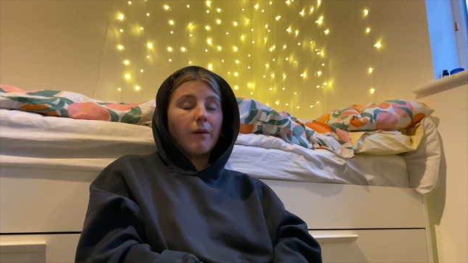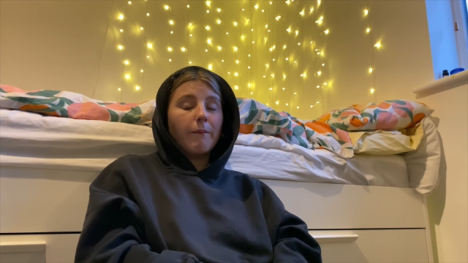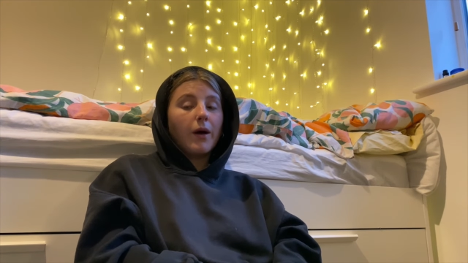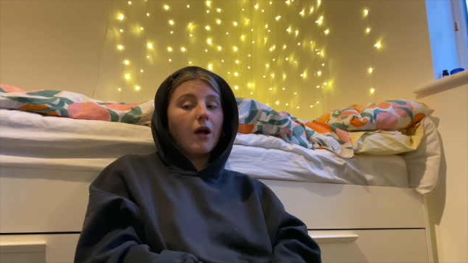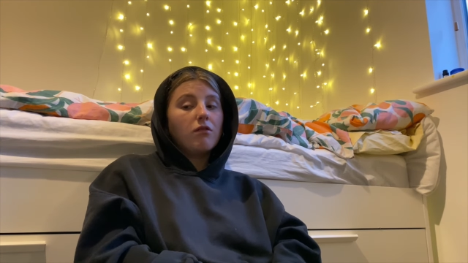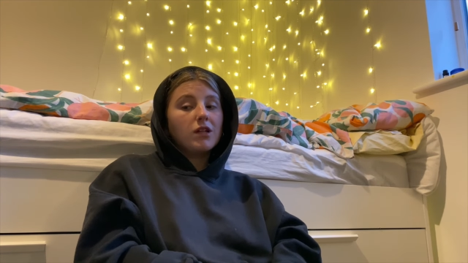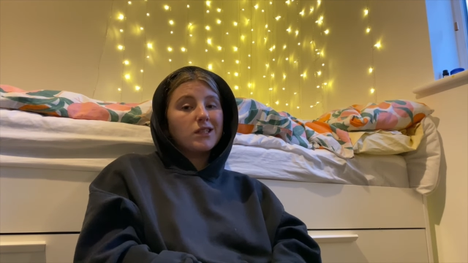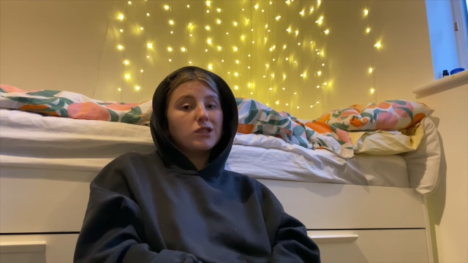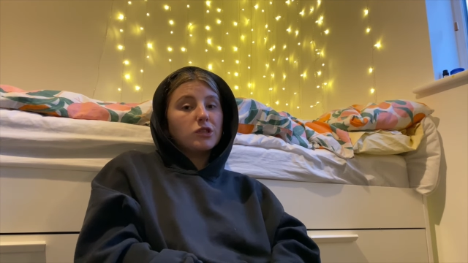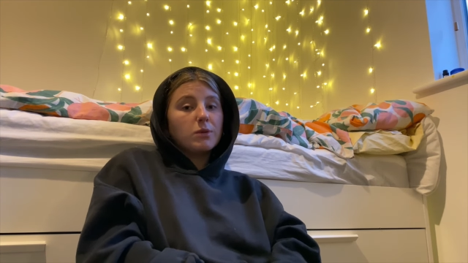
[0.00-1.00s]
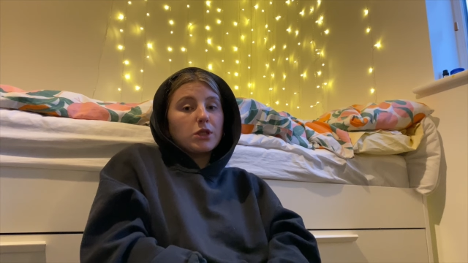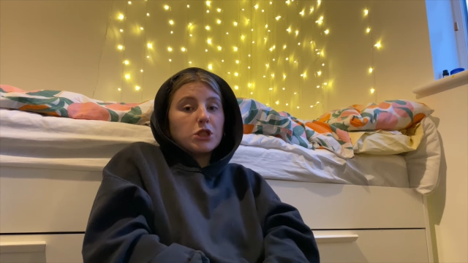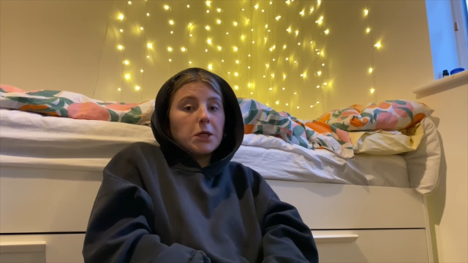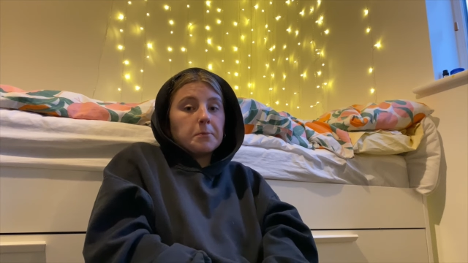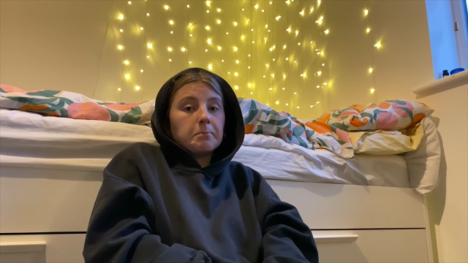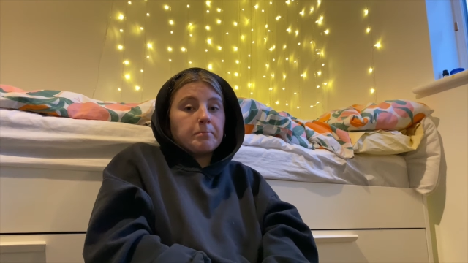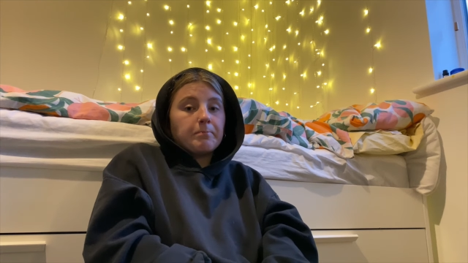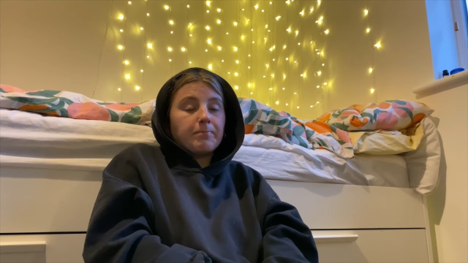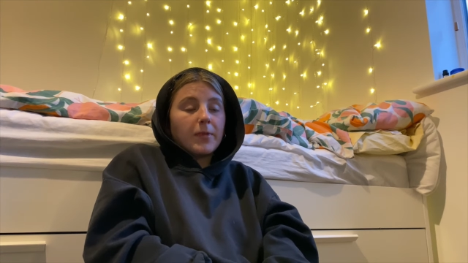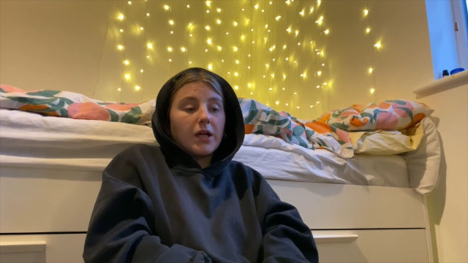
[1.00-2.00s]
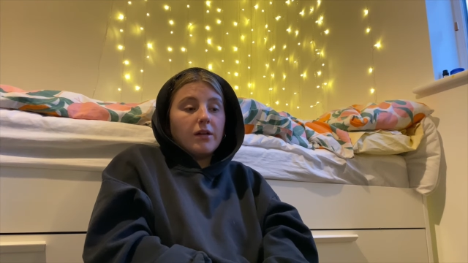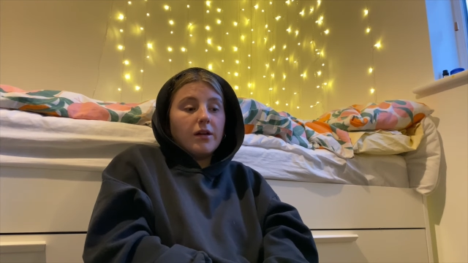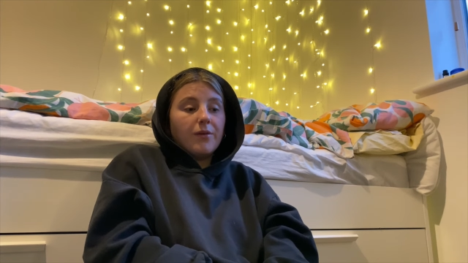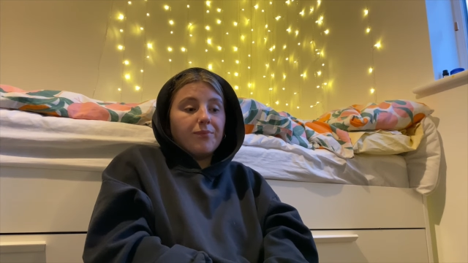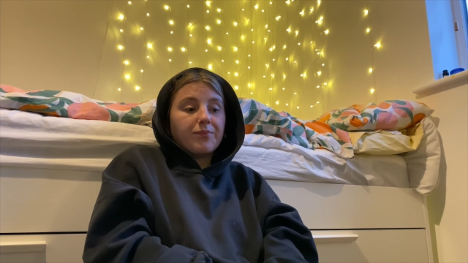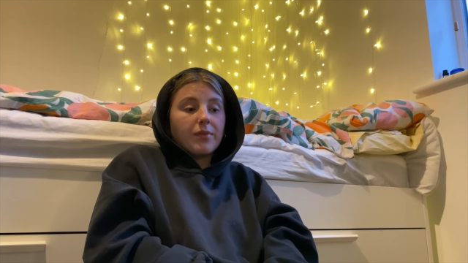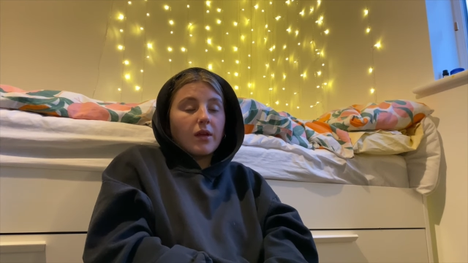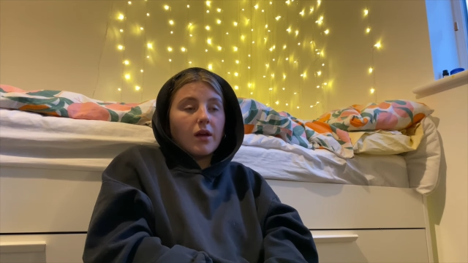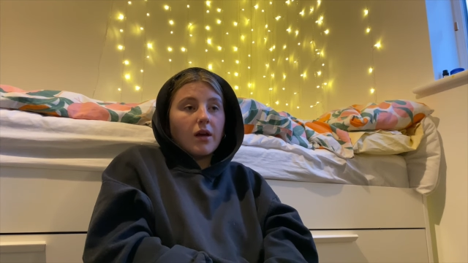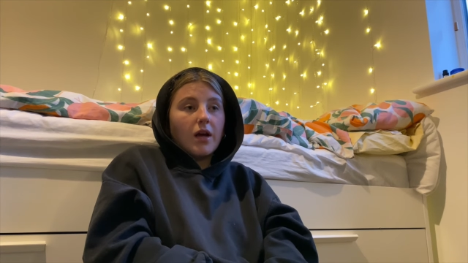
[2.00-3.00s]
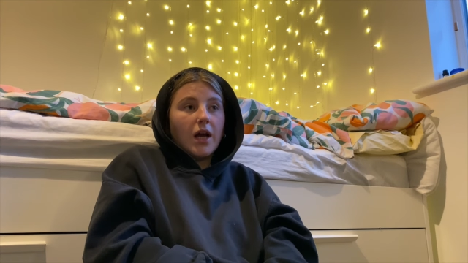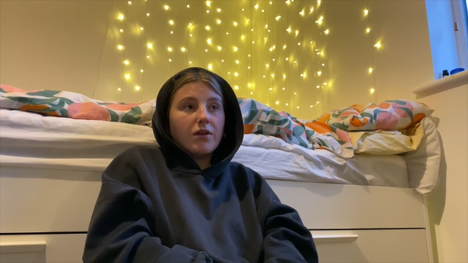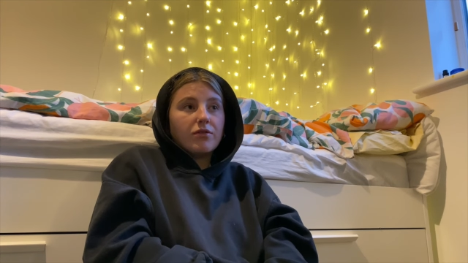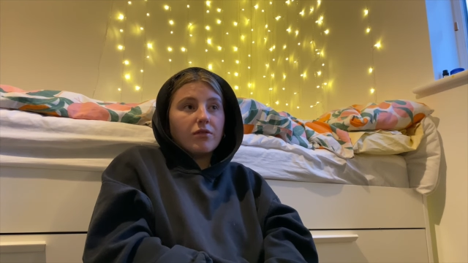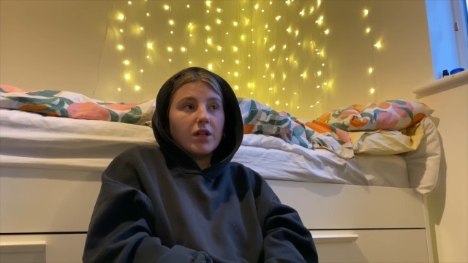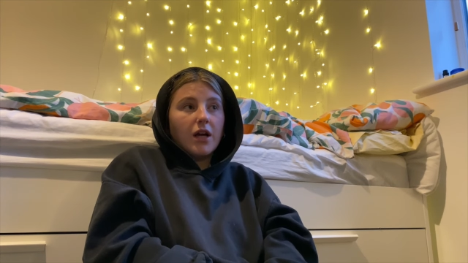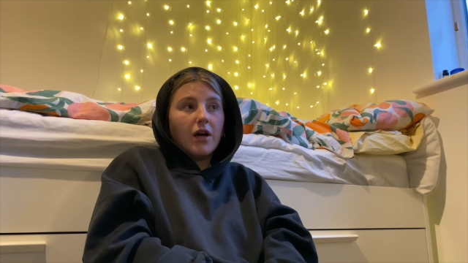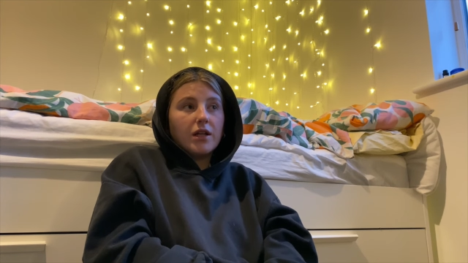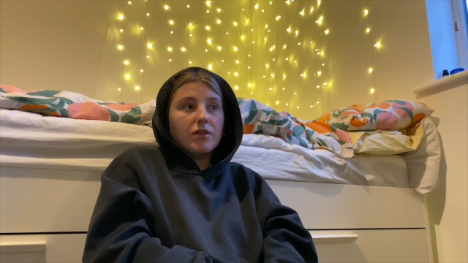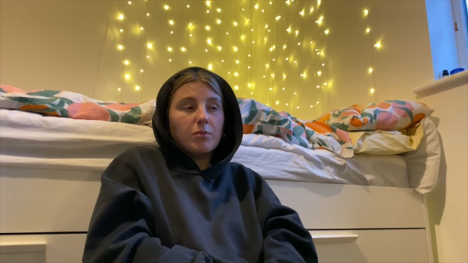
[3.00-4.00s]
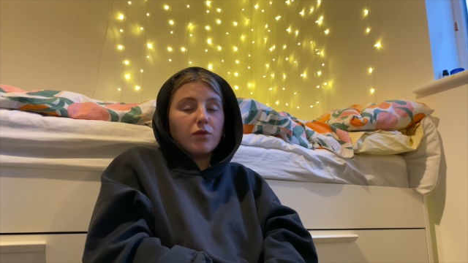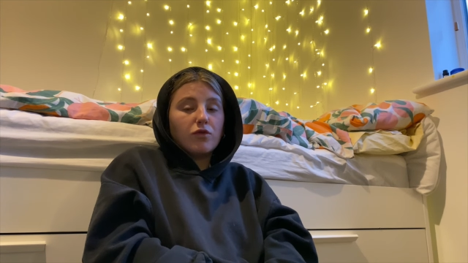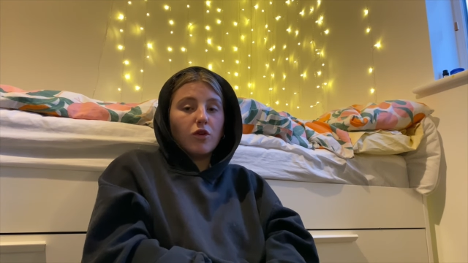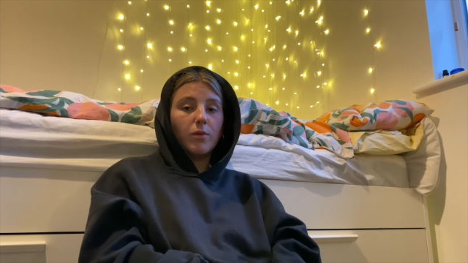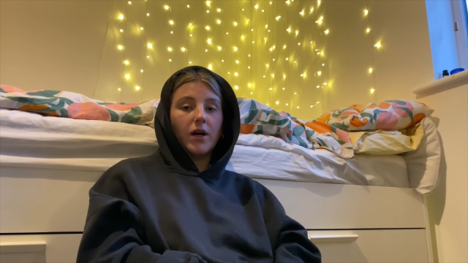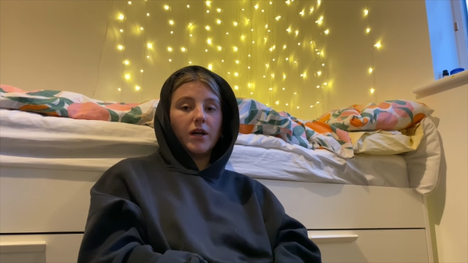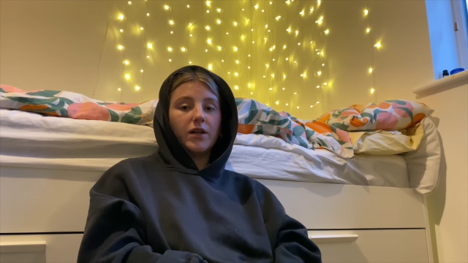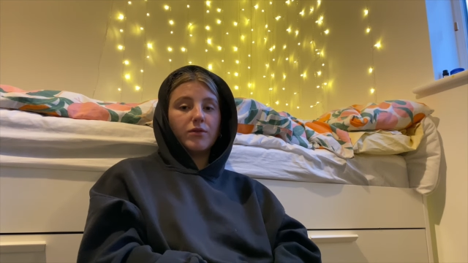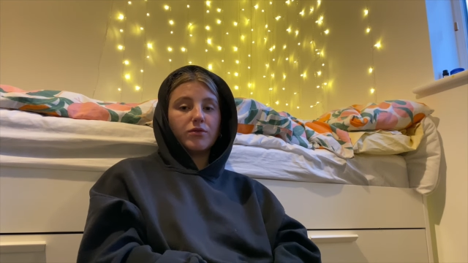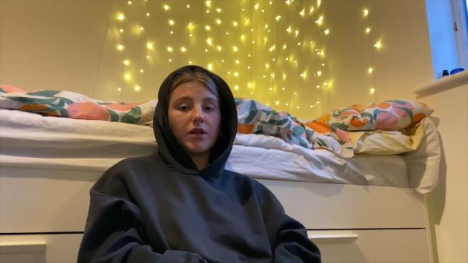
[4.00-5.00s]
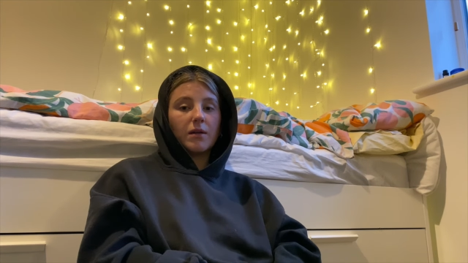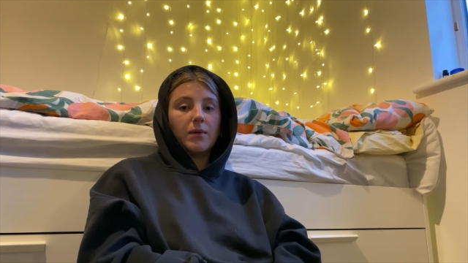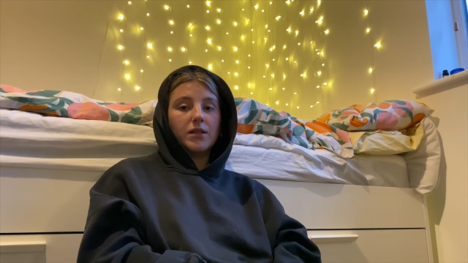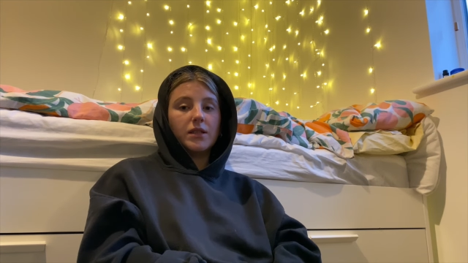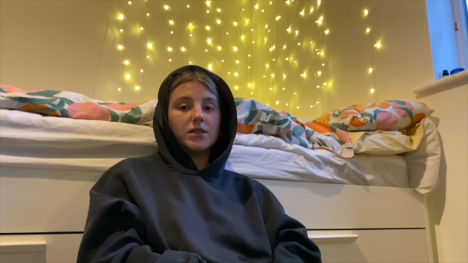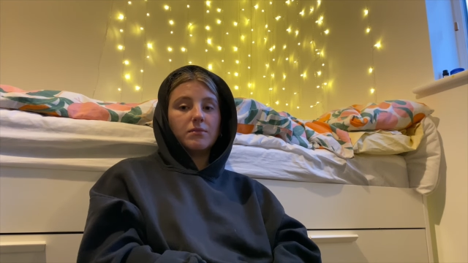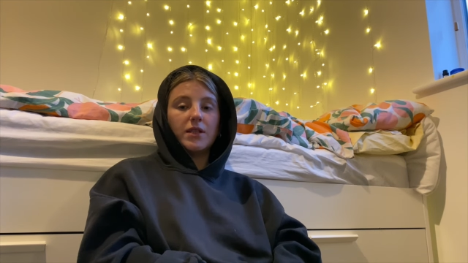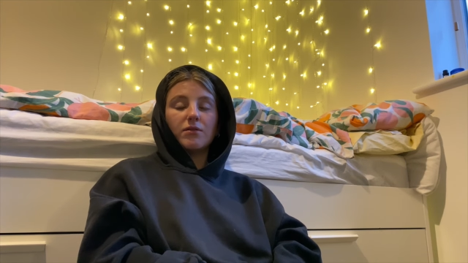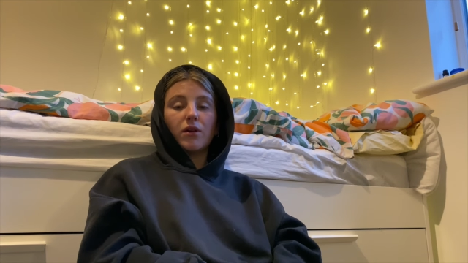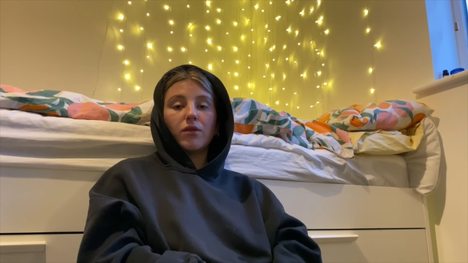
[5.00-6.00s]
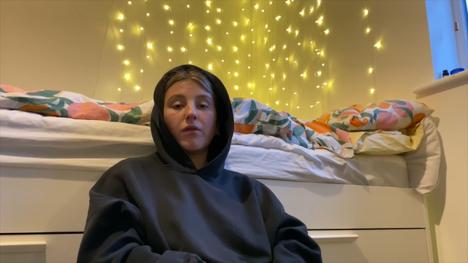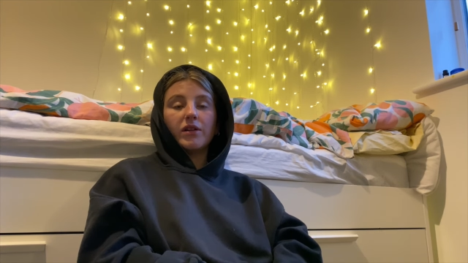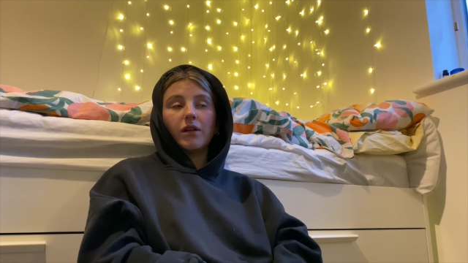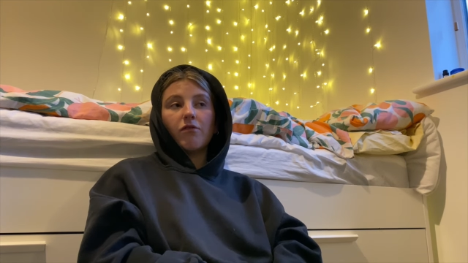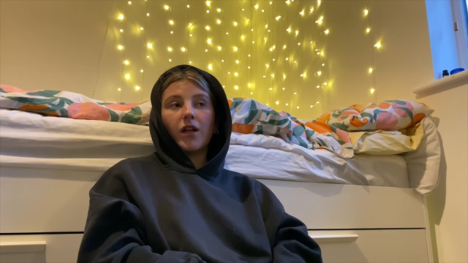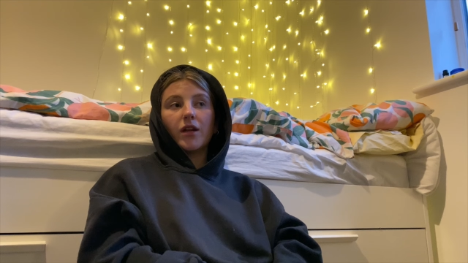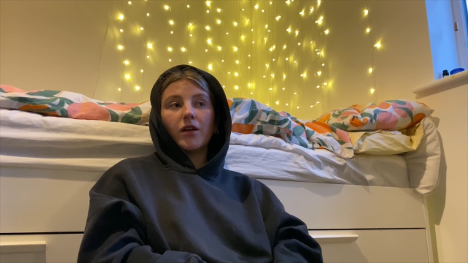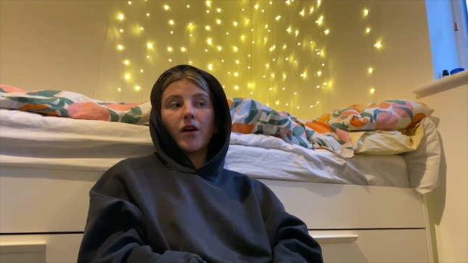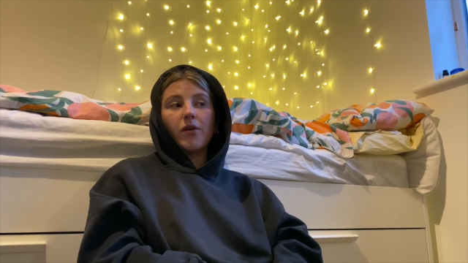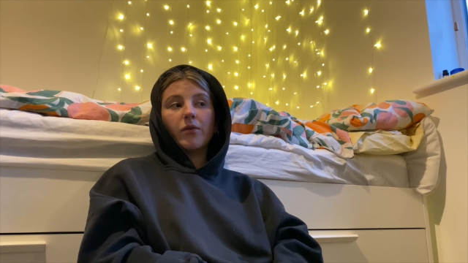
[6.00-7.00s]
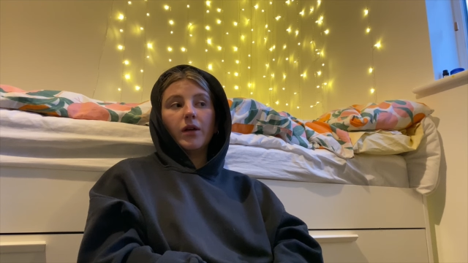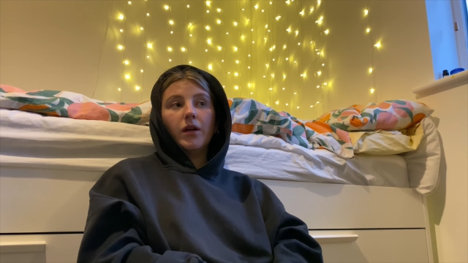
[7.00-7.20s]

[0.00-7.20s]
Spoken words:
but hopefully this new book's good. I don't know, I haven't really heard of it before, but it was recommended to me, so I thought I'd give that a go.